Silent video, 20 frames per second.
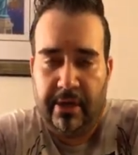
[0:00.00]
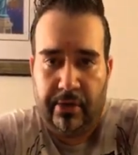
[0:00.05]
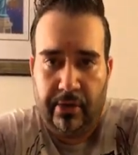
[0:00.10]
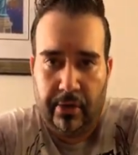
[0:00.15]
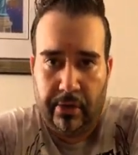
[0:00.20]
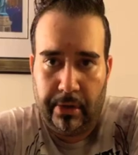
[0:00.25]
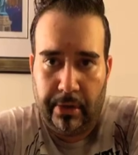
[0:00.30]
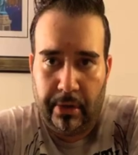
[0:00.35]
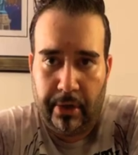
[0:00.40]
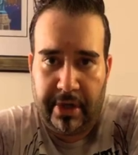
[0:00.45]

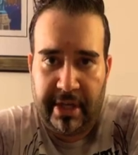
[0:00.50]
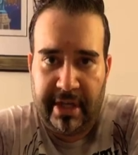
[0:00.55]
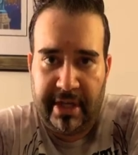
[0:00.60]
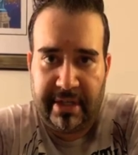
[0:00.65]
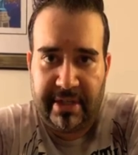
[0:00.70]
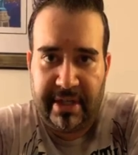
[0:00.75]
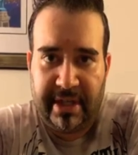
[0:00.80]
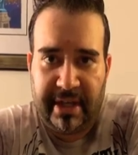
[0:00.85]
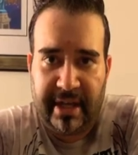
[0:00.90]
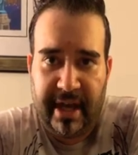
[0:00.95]
You're
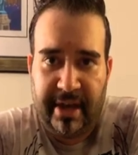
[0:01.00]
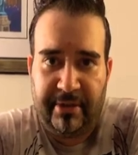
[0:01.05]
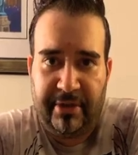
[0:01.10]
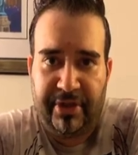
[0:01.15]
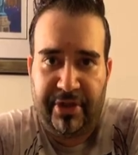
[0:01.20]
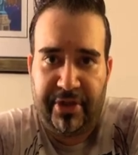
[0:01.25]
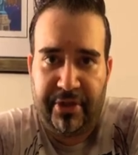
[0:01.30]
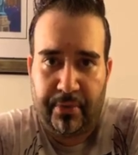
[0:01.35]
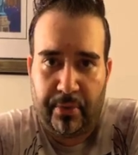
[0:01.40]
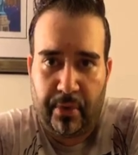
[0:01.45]
looking to get
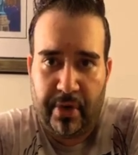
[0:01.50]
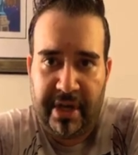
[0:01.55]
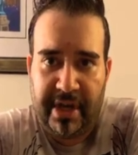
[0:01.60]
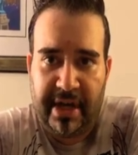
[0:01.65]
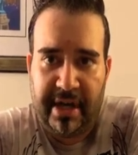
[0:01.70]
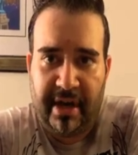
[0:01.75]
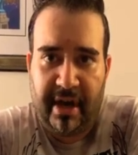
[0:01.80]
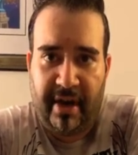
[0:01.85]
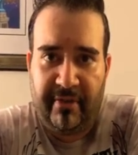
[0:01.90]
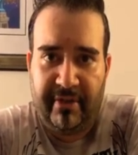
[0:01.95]

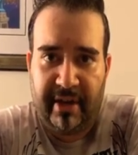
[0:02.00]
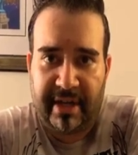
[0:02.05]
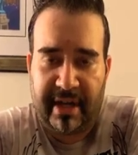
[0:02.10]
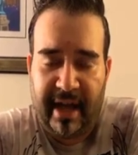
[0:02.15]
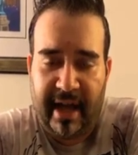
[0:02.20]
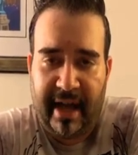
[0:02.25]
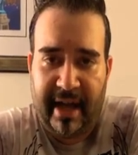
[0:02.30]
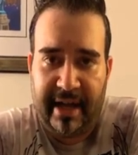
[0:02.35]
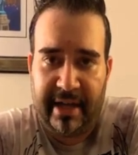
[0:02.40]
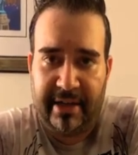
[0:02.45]
three of a
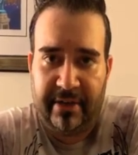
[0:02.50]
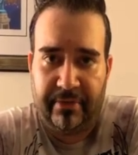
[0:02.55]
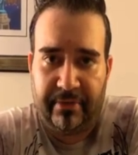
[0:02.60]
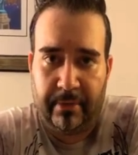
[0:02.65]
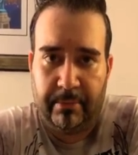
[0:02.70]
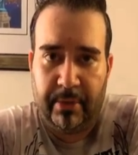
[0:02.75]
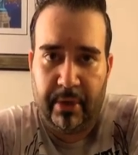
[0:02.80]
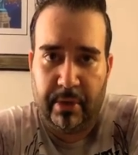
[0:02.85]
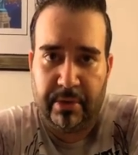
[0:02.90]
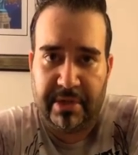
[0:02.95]
kind
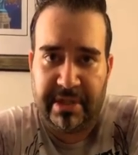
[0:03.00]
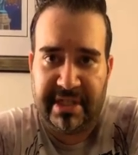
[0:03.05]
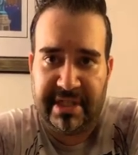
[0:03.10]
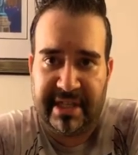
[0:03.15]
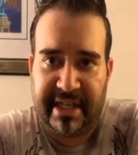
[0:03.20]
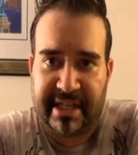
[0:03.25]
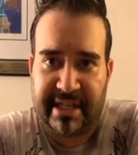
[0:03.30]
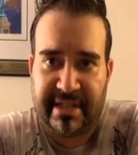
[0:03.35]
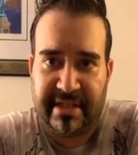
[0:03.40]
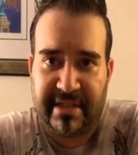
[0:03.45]
from those
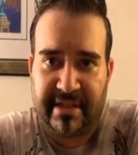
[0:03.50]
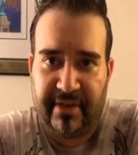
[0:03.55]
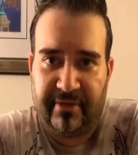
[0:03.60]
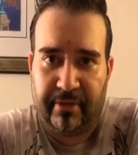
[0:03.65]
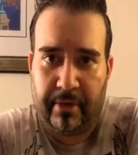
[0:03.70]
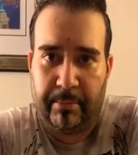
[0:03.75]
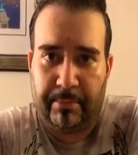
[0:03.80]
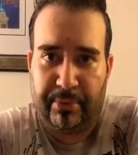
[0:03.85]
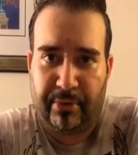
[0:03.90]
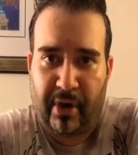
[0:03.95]
six
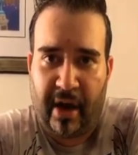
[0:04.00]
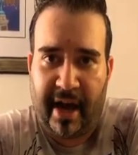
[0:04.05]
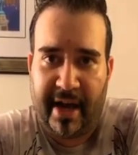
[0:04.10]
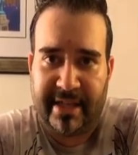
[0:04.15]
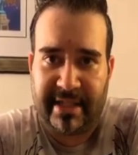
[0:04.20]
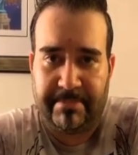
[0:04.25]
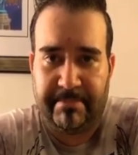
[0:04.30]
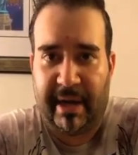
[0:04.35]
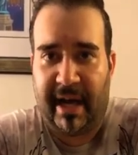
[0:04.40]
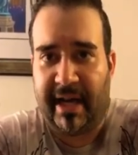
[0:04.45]
different
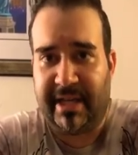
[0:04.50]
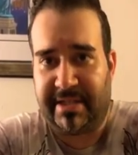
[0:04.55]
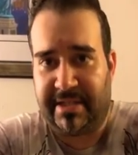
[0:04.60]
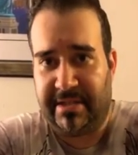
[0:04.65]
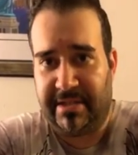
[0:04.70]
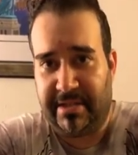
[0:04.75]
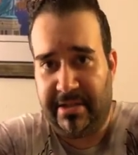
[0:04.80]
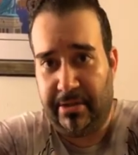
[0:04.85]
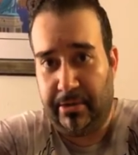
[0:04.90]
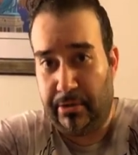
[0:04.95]
prize
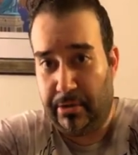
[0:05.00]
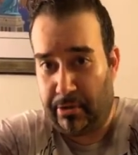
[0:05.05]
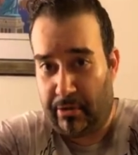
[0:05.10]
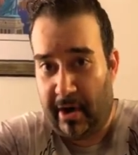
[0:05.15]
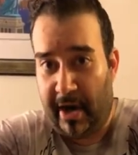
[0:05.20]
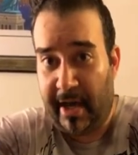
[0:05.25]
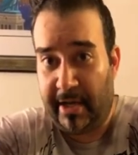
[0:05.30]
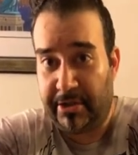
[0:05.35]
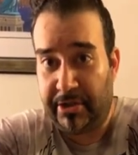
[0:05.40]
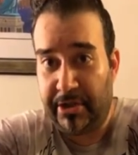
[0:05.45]
boxes that you
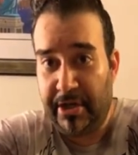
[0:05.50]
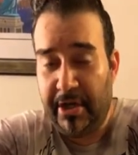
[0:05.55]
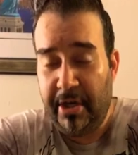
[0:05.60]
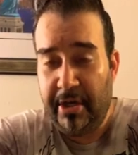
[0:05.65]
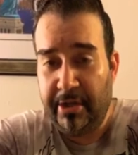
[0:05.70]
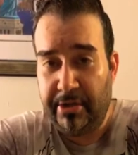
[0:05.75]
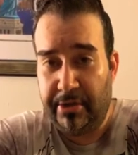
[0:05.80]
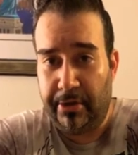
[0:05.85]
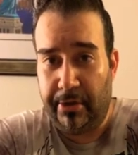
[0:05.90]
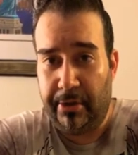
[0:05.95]
scratch.
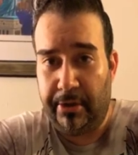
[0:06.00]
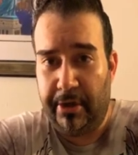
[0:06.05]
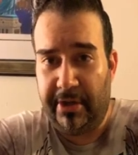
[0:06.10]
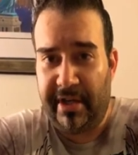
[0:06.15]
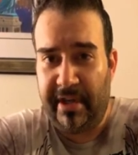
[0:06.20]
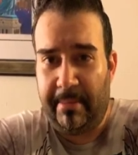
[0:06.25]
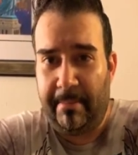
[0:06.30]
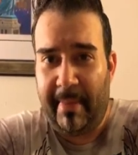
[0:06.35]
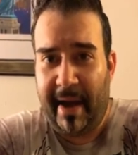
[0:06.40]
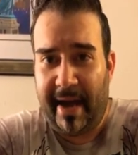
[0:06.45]
So you're
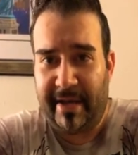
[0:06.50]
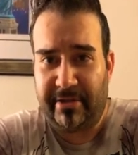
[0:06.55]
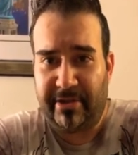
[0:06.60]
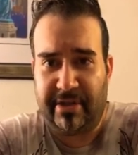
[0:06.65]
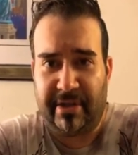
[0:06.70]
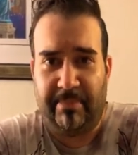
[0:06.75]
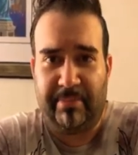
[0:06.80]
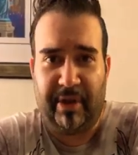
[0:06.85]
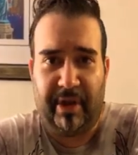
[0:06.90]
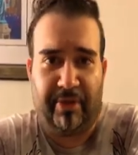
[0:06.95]
looking to match
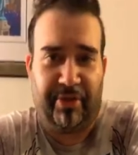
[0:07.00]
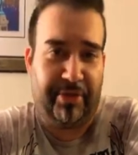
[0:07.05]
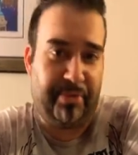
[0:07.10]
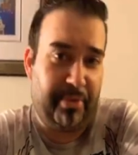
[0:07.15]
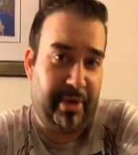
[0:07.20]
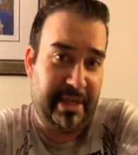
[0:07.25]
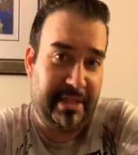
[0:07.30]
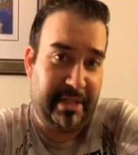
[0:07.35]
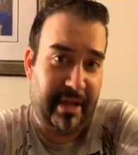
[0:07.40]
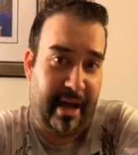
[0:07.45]
something
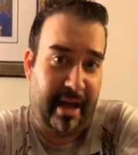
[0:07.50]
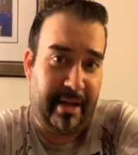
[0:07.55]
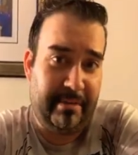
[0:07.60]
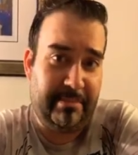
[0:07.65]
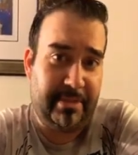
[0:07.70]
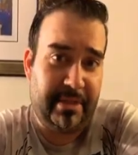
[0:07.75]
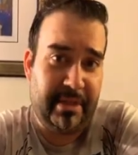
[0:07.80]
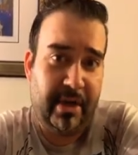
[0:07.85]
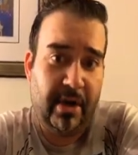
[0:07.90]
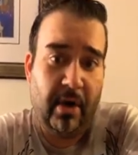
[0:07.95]
three
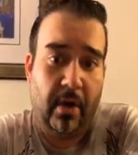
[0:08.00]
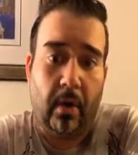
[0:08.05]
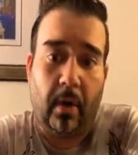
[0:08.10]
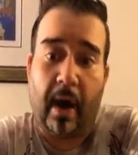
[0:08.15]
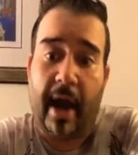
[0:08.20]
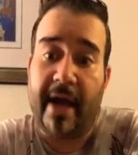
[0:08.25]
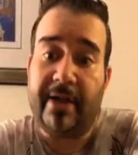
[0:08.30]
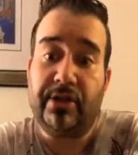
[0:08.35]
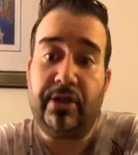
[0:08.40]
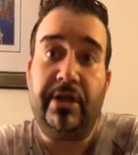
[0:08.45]
times.
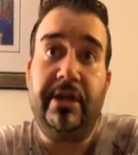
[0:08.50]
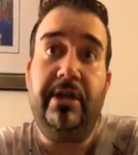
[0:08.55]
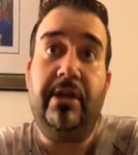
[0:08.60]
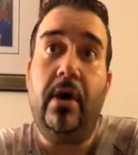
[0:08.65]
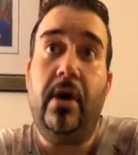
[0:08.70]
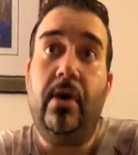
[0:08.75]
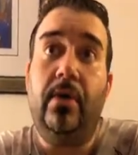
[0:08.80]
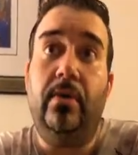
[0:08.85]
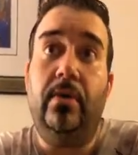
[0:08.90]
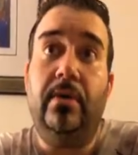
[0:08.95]
Or actually,
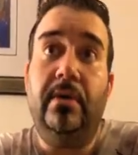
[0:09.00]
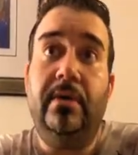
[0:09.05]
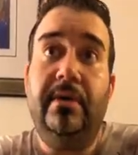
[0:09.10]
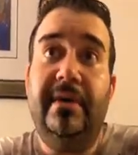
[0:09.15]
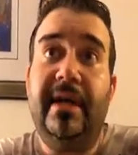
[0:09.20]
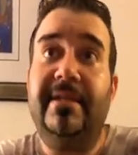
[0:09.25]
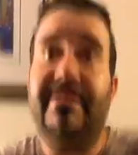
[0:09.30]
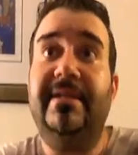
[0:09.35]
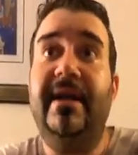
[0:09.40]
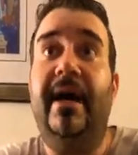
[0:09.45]
no,
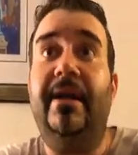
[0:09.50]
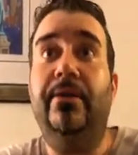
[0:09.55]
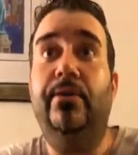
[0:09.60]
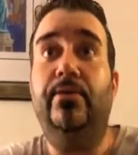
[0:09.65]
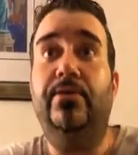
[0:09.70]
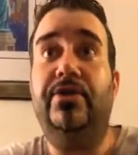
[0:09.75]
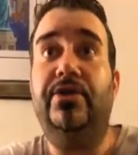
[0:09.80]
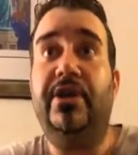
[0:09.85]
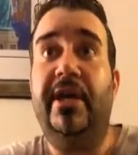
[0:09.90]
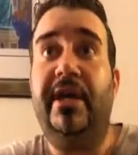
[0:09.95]
that's not
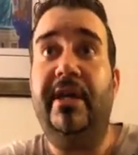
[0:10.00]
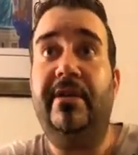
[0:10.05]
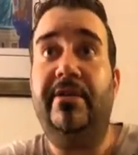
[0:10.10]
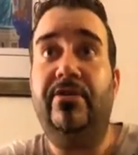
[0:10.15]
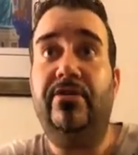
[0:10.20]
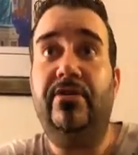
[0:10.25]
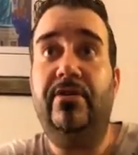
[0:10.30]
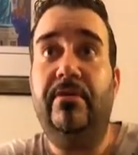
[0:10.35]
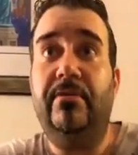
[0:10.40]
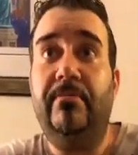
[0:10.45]
Loose
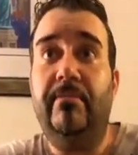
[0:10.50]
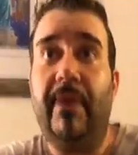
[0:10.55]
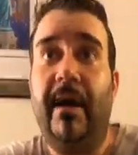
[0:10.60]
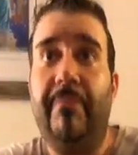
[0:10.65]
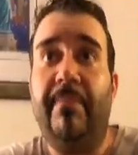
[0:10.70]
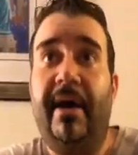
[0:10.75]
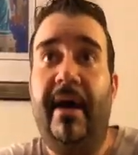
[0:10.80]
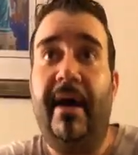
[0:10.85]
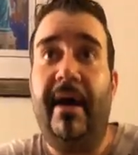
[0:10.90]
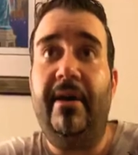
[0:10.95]
Change.
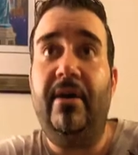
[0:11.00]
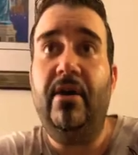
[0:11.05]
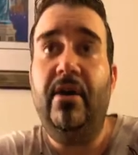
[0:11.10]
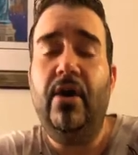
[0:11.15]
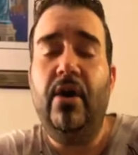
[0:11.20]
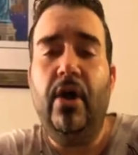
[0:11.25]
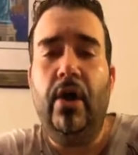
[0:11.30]
My bad.